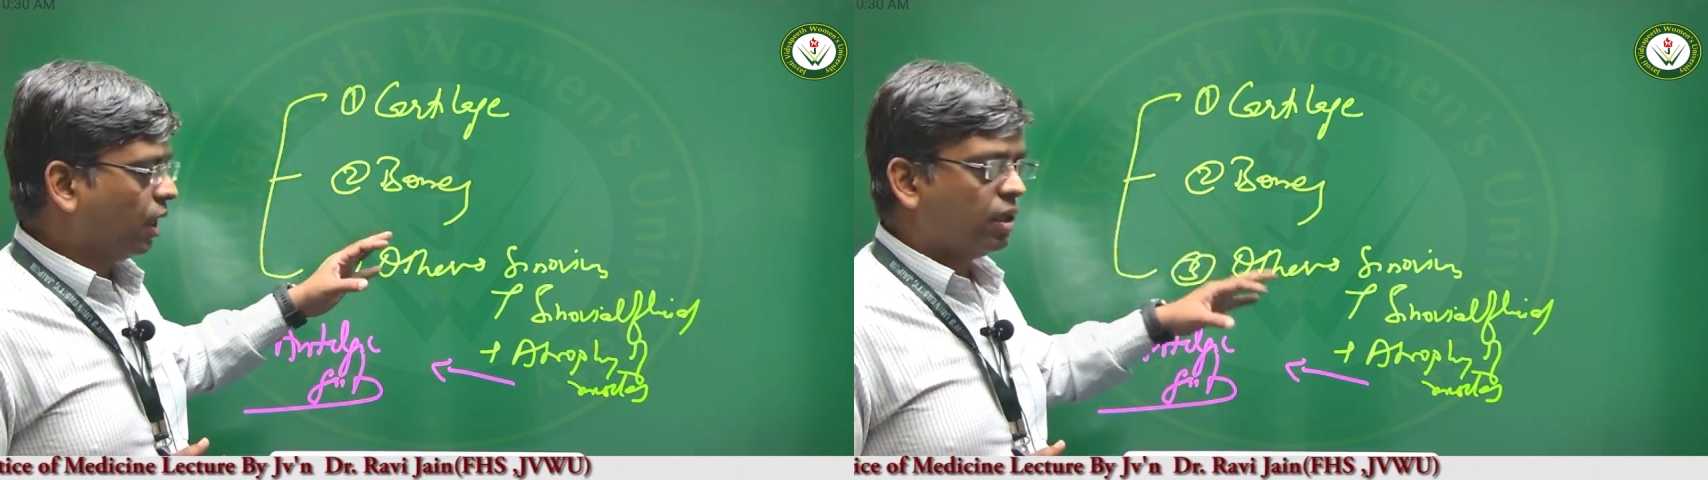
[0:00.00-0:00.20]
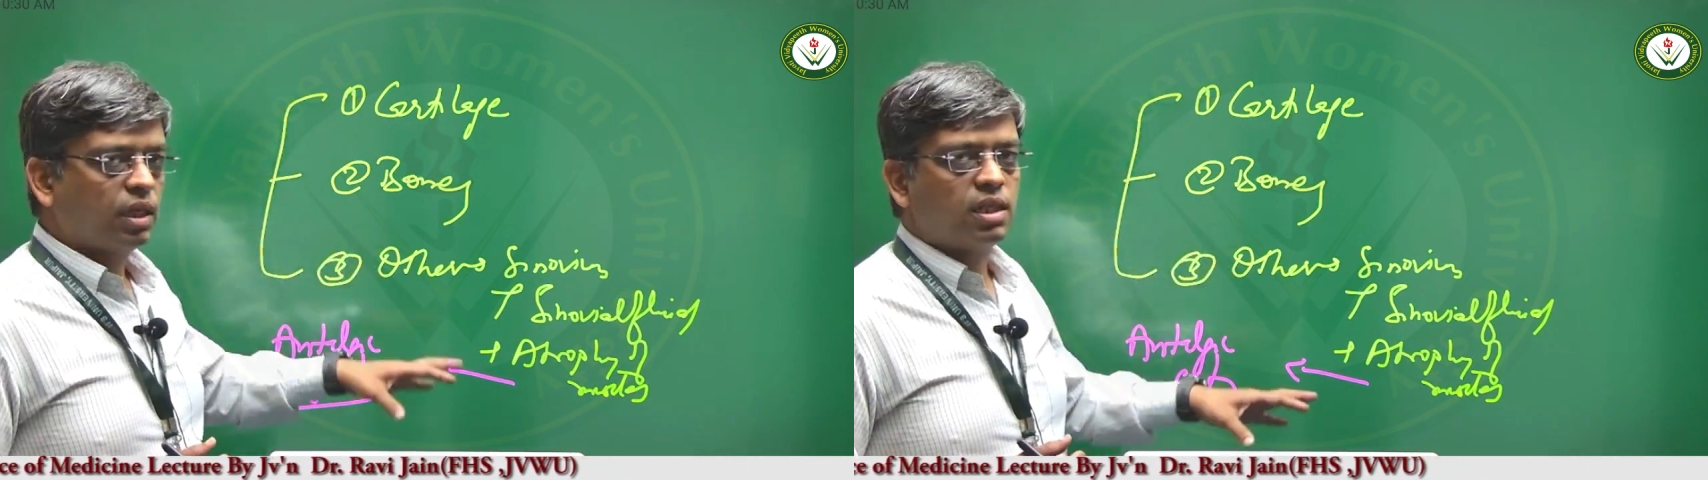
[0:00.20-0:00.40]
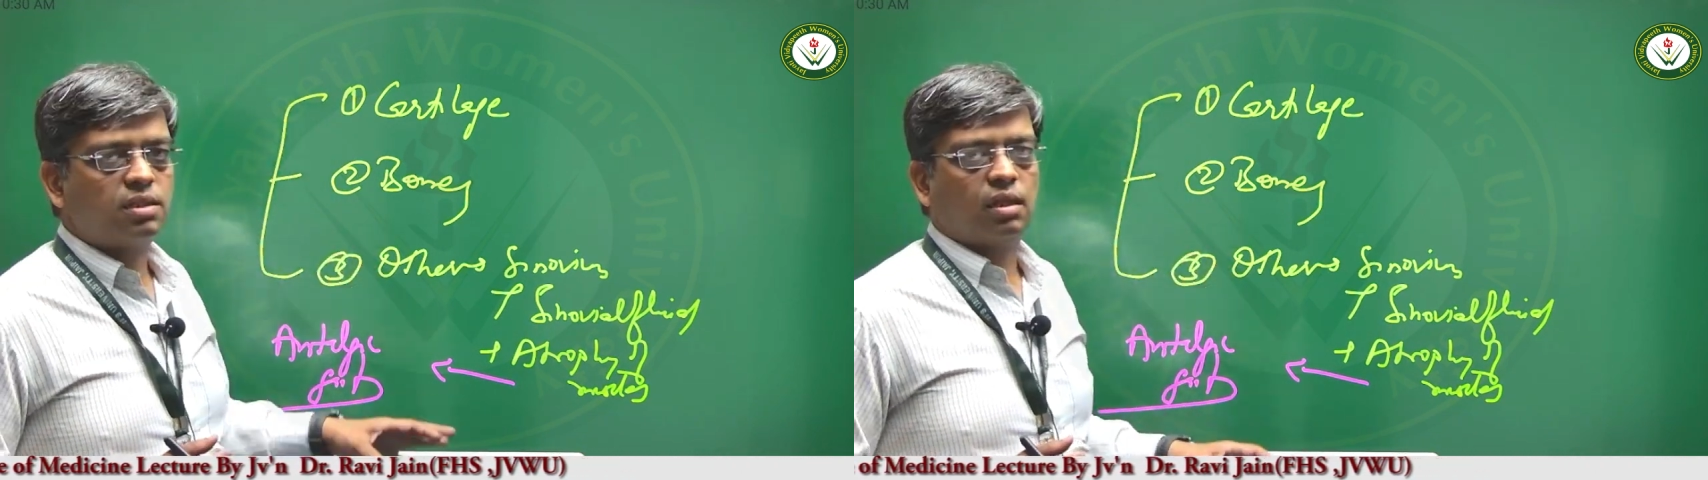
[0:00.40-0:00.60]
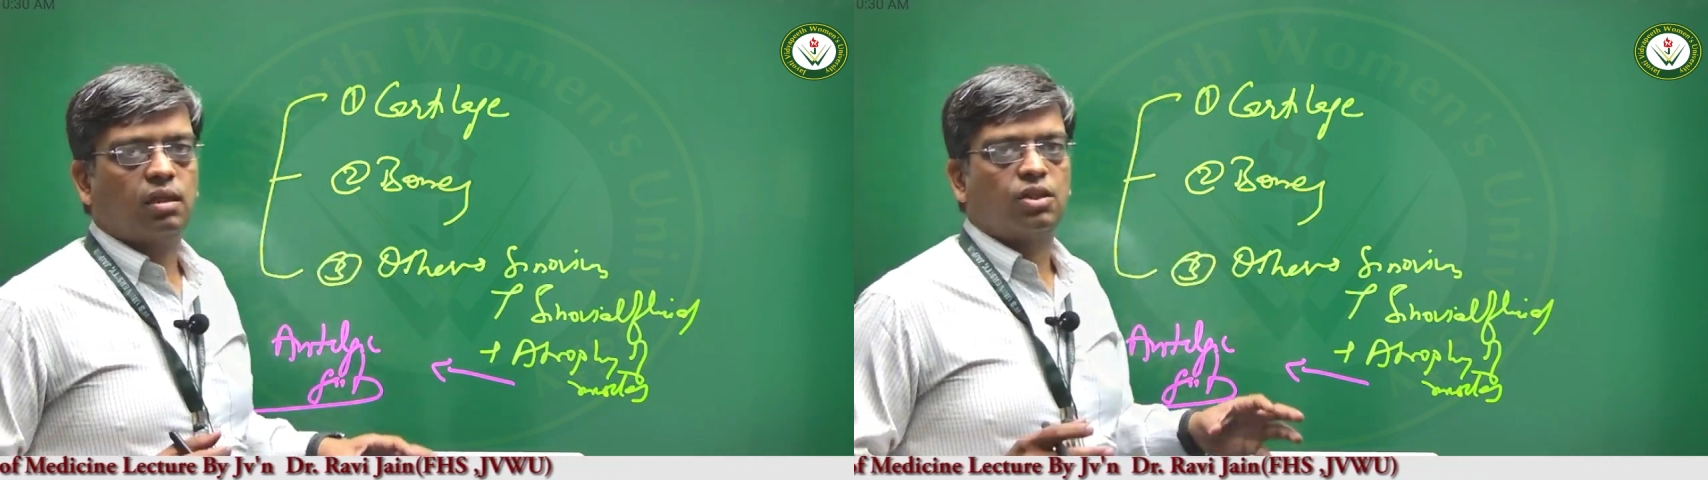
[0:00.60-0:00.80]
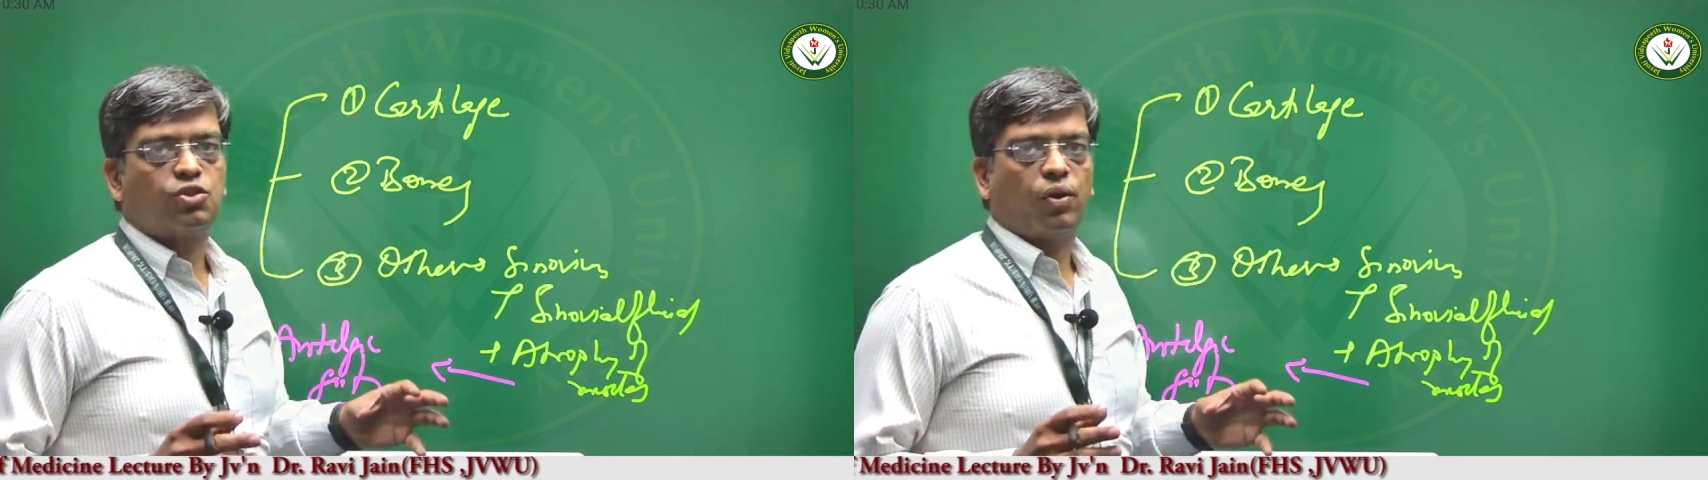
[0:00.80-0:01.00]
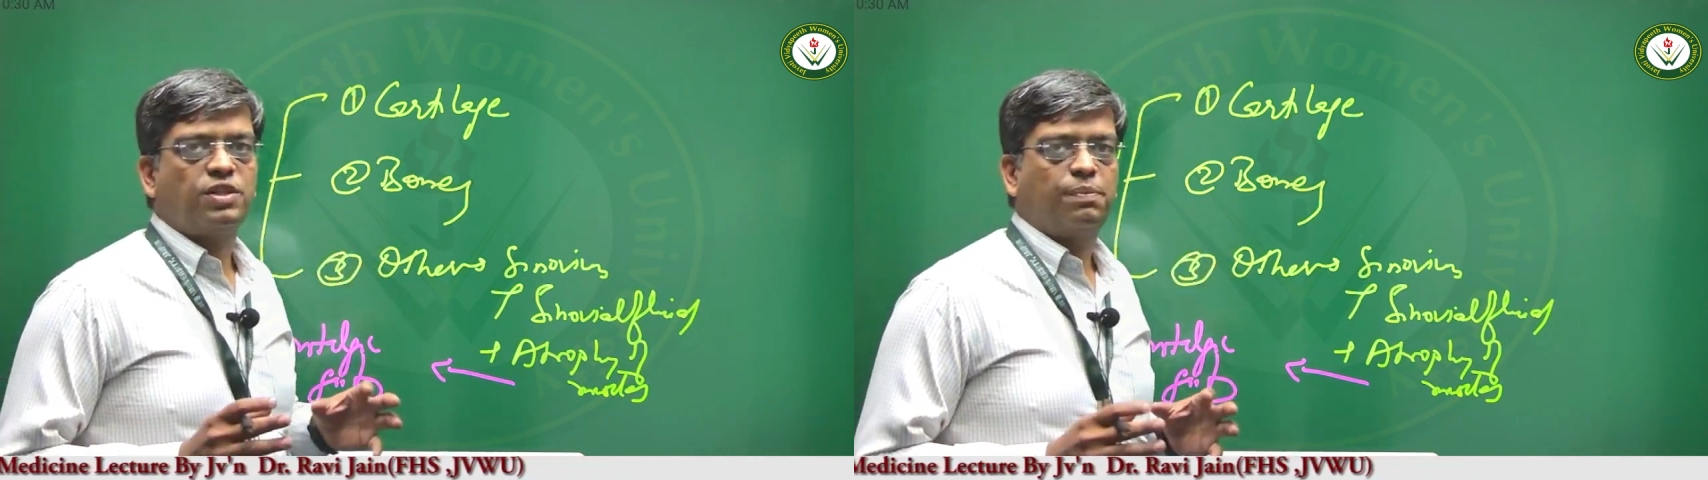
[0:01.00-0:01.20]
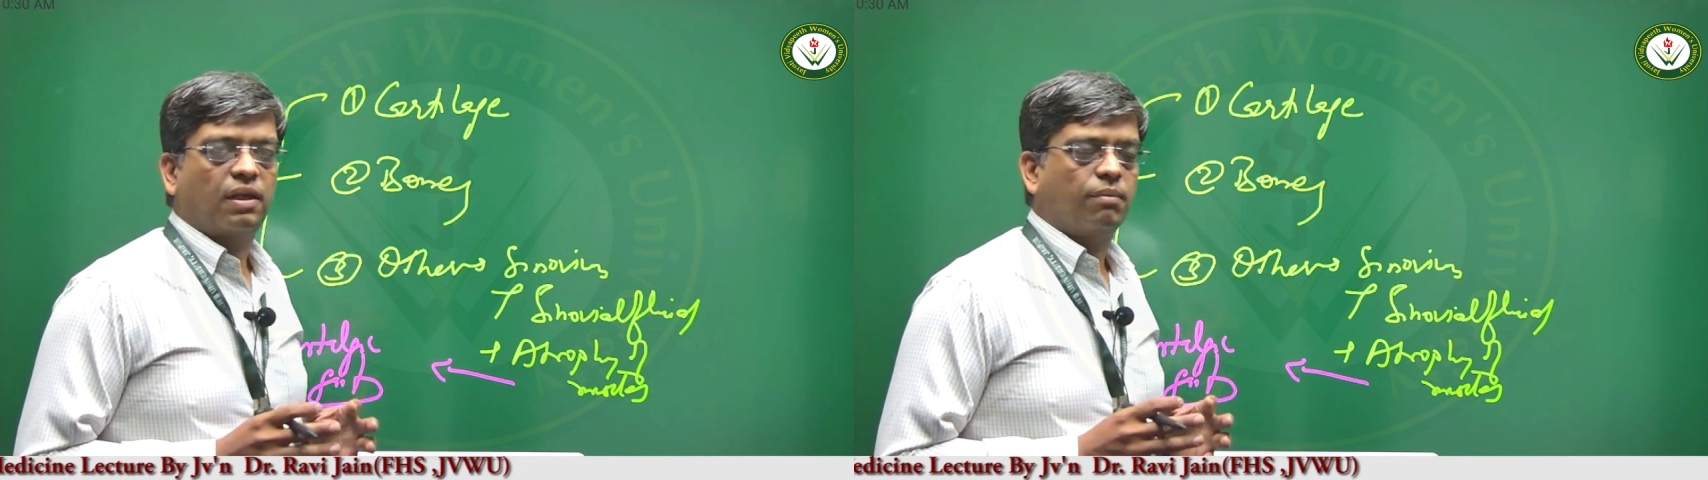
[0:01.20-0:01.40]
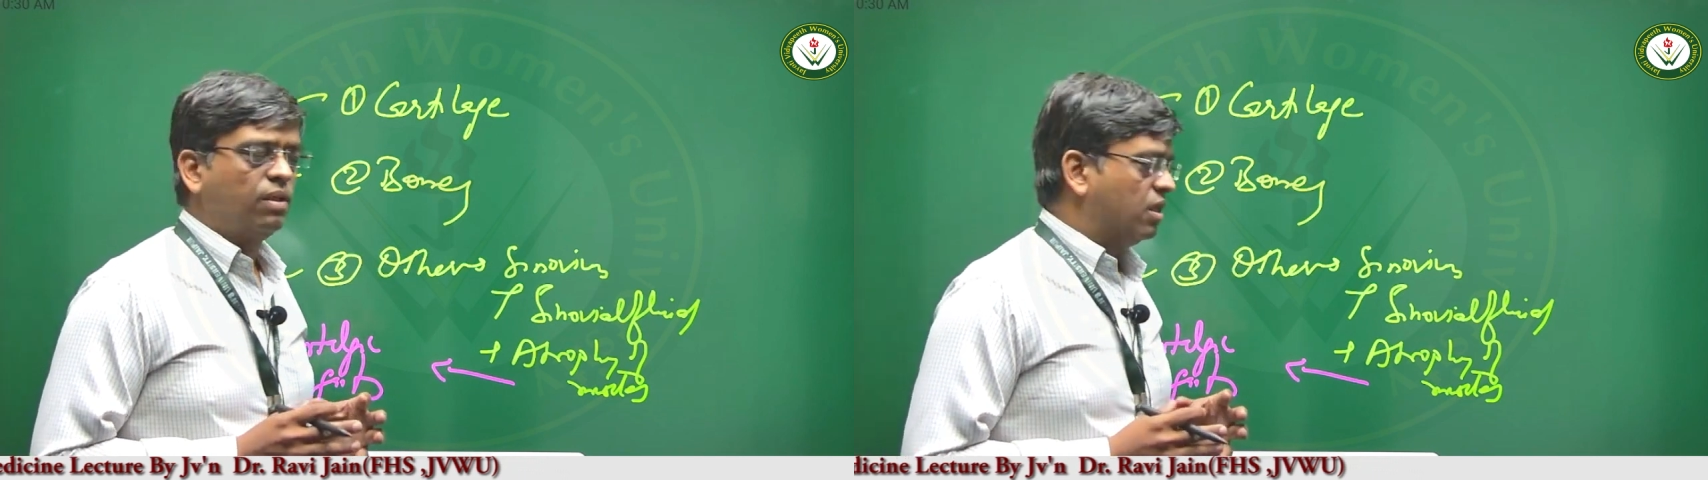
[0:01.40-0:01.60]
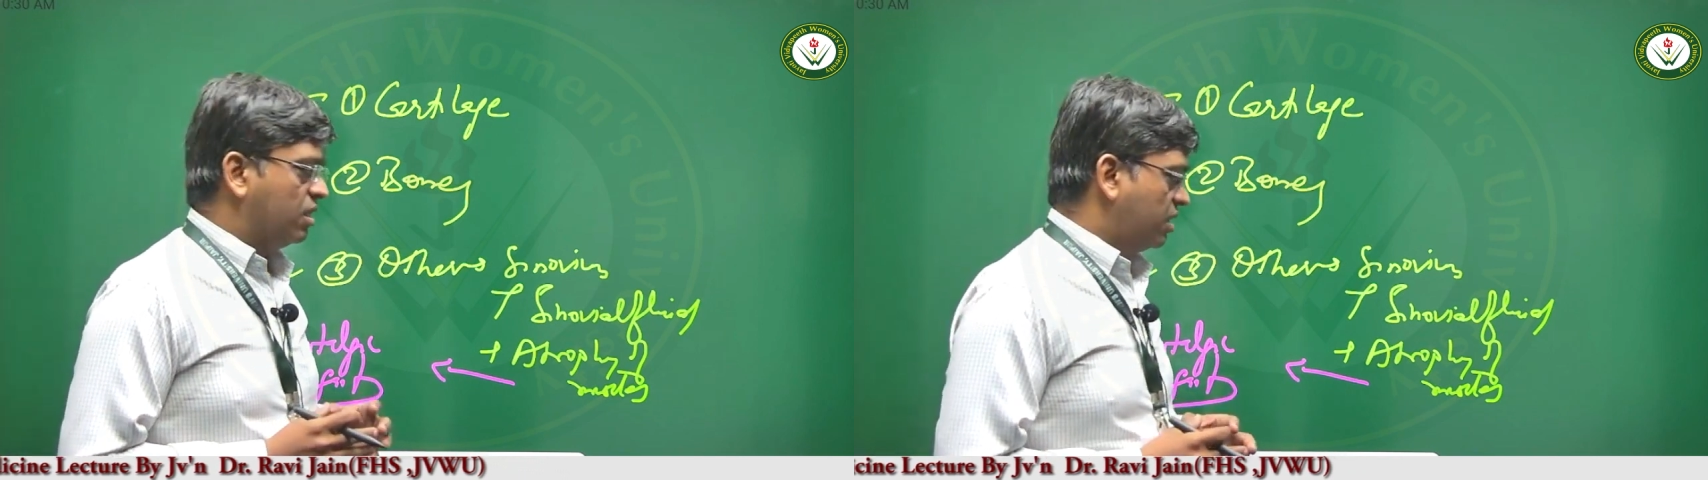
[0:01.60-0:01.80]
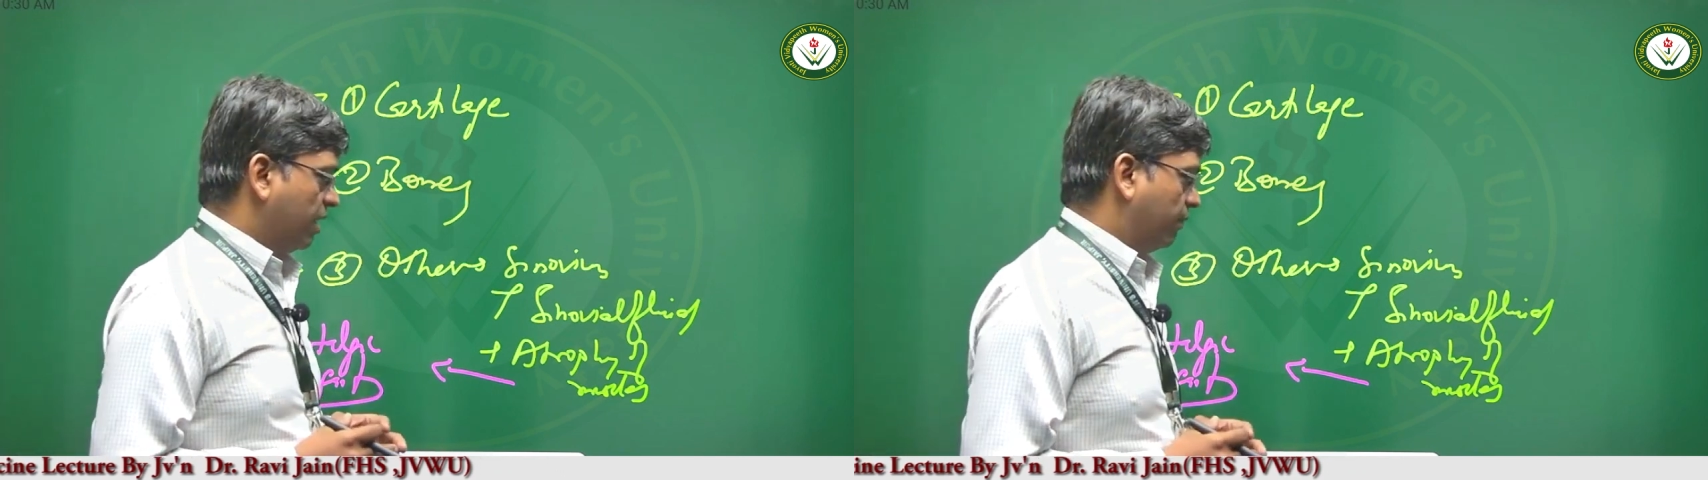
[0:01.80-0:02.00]
the joints become
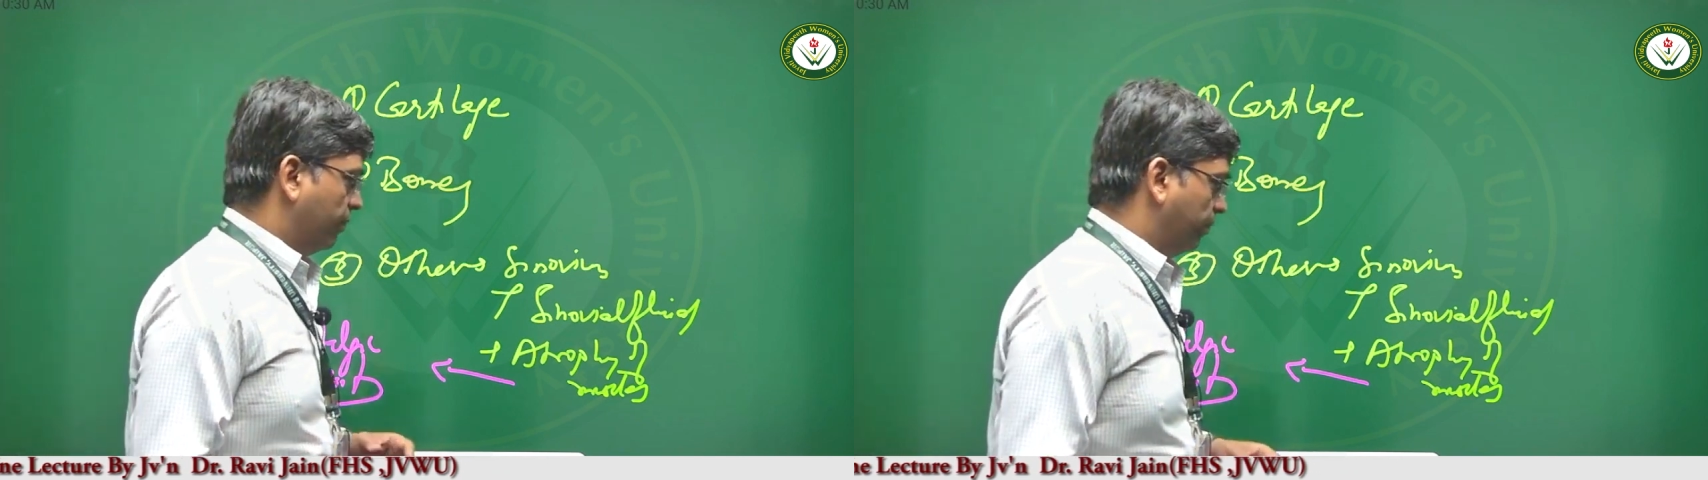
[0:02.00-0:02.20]
stiff.